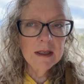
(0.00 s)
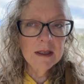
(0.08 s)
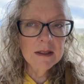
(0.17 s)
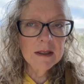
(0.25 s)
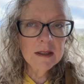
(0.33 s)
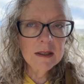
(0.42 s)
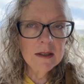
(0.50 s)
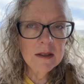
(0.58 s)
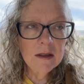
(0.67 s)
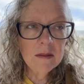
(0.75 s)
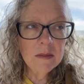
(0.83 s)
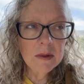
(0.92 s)
is a
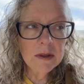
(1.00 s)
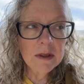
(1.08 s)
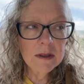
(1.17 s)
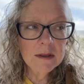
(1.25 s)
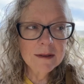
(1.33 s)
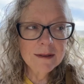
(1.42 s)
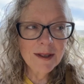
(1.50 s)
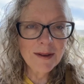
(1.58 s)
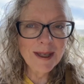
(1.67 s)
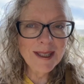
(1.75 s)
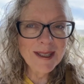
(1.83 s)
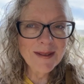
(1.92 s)
little more
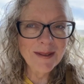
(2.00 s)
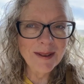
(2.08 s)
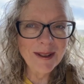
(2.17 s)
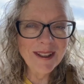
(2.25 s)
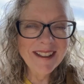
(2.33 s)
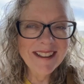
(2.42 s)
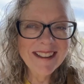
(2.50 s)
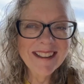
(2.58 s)
graceful